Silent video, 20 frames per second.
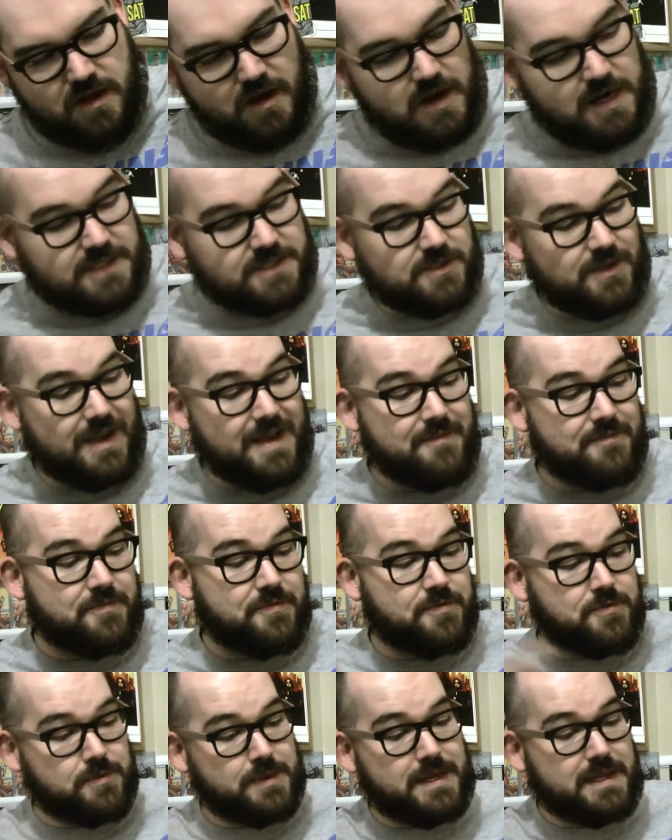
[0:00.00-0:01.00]
All right, so I have
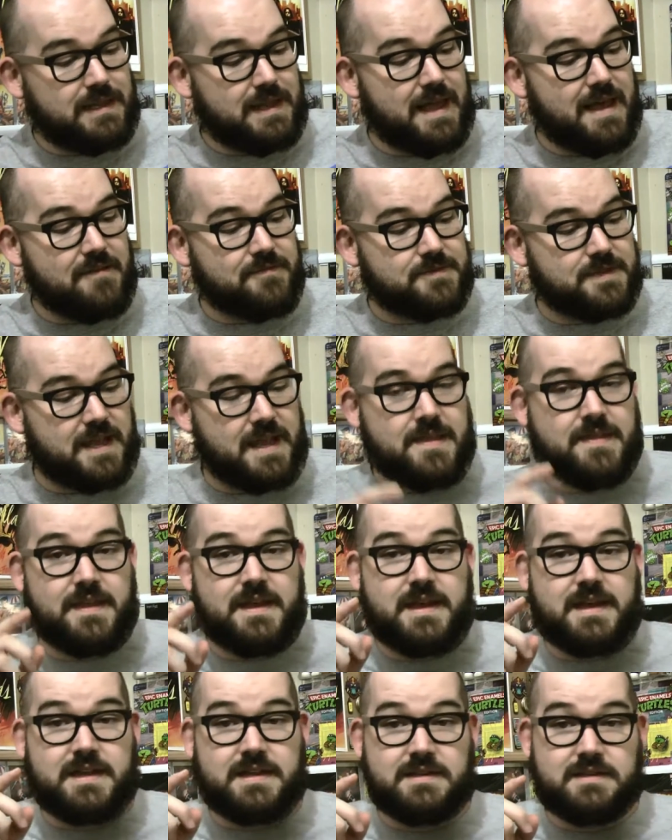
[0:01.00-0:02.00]
three left, and
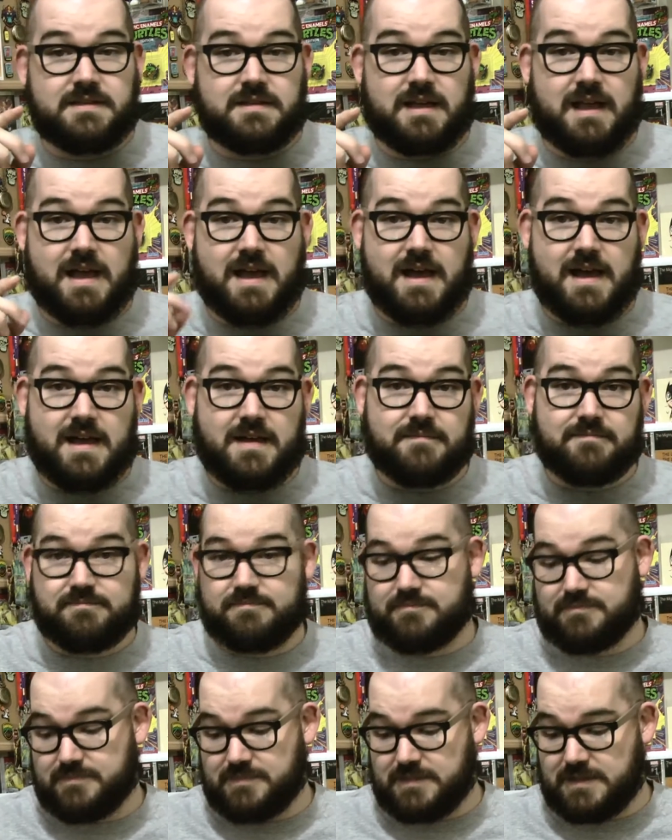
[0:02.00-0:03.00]
then uh,
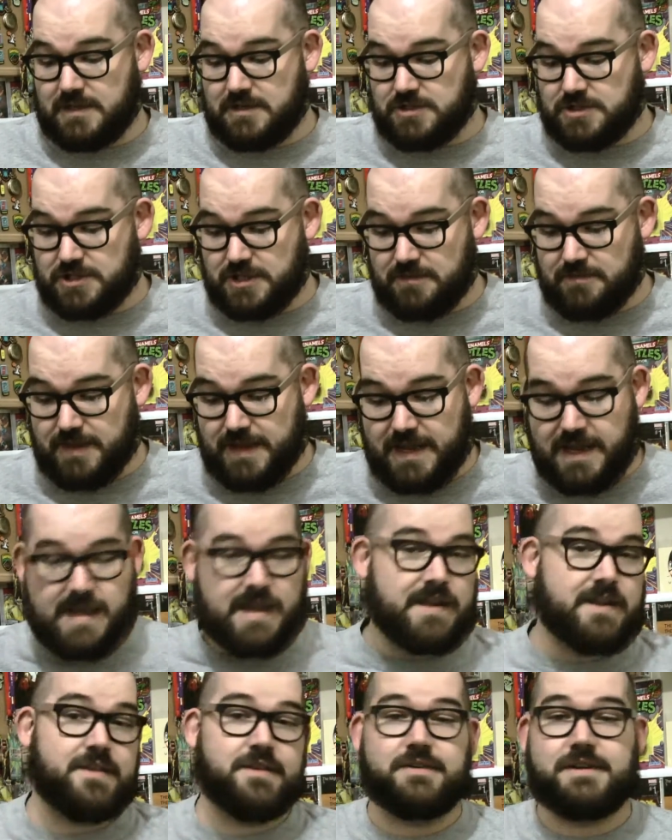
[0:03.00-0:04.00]
there should be
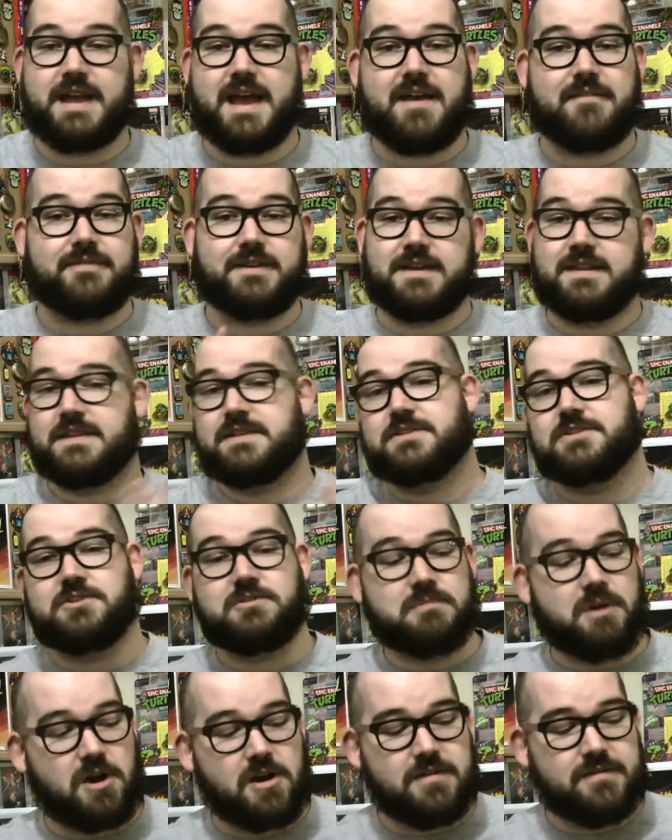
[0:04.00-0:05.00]
another Daffy and then
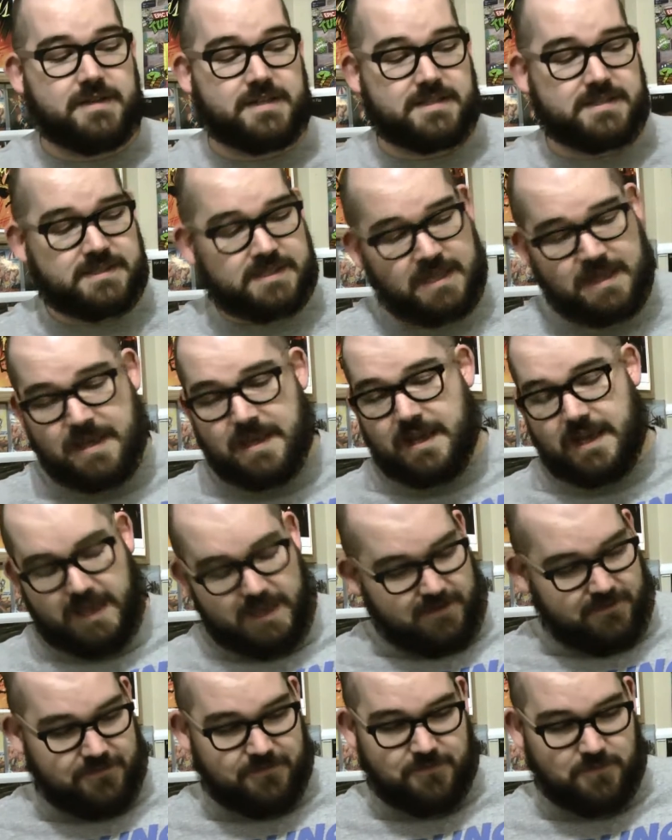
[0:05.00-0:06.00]
two Marvins
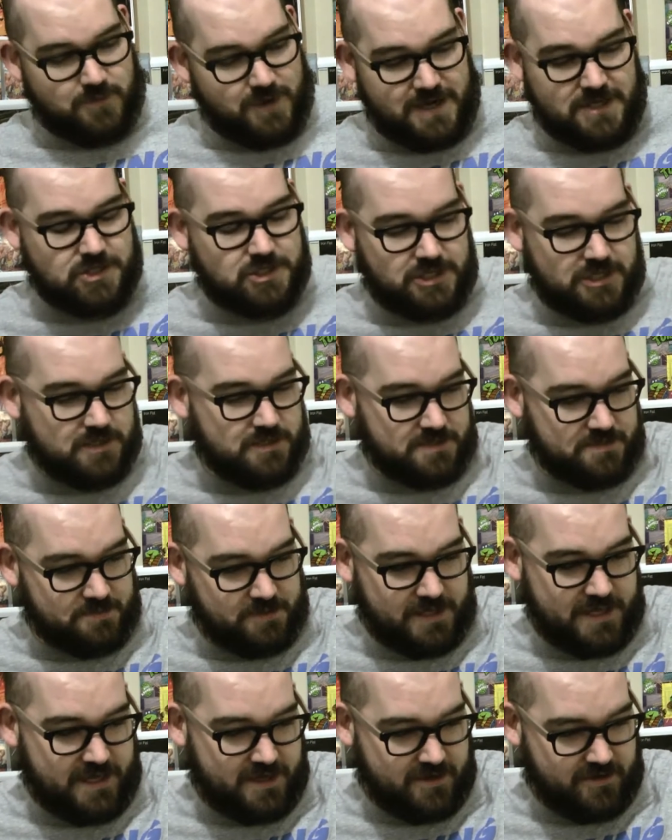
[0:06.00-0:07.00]
if ratios
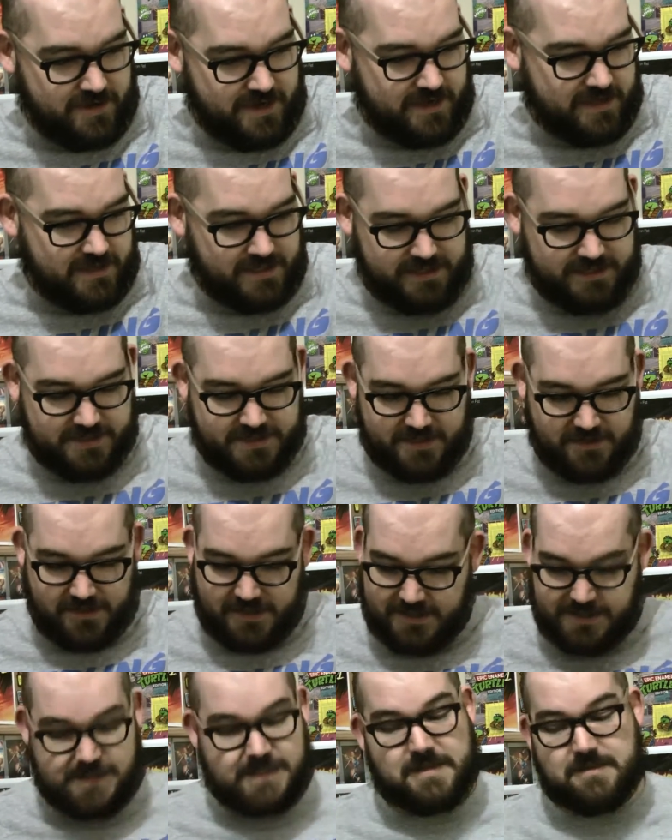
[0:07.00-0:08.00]
play correctly. So
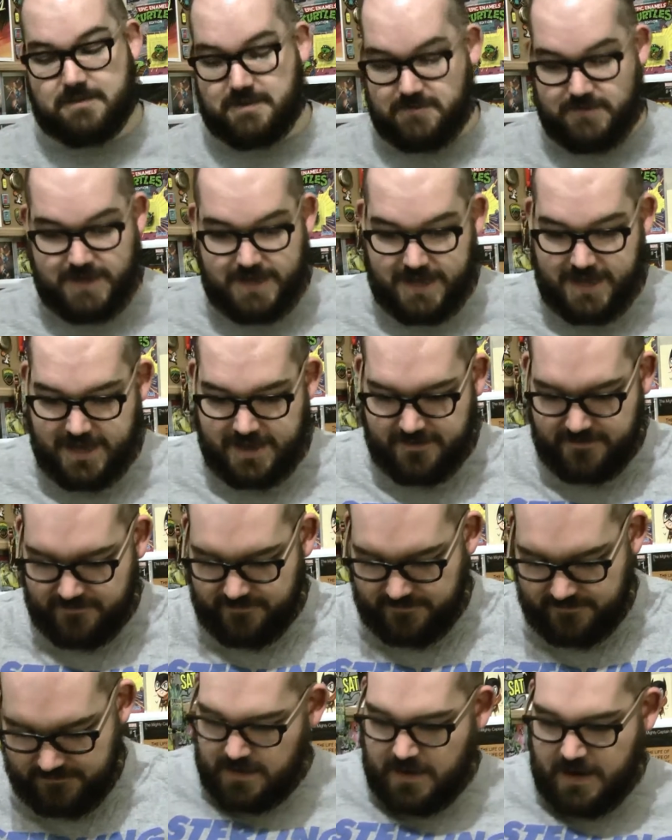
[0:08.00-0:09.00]
let's see what we get.
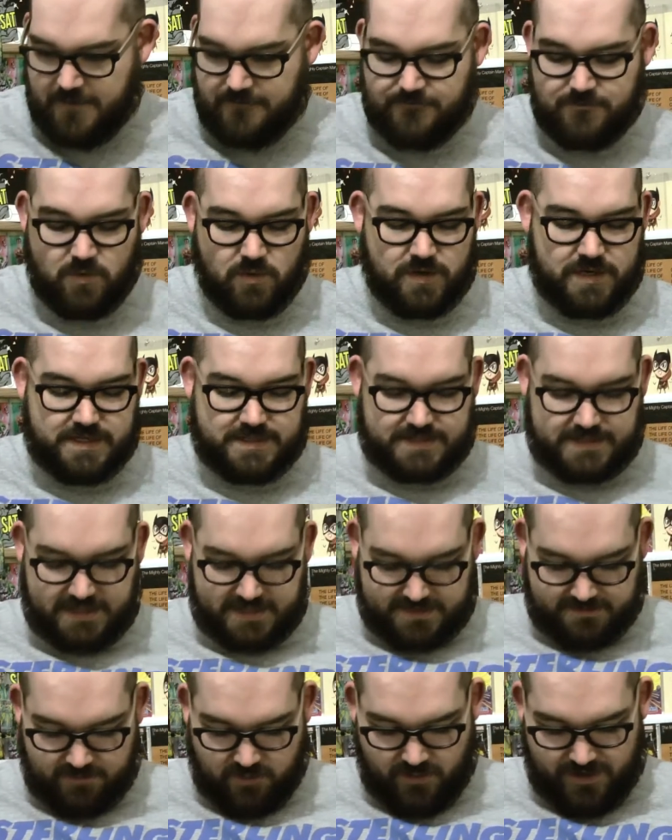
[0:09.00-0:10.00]
All right,
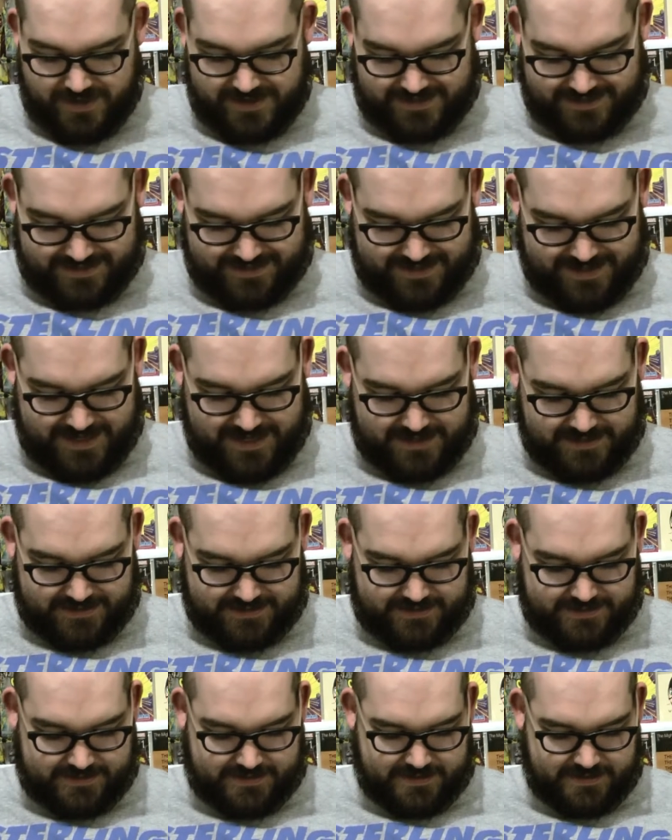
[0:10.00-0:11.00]

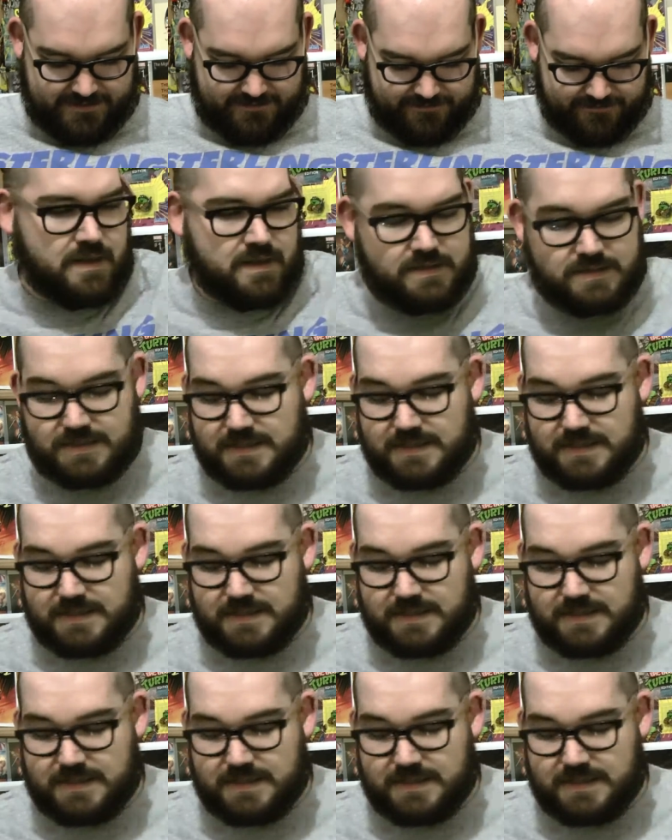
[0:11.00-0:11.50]
46.6.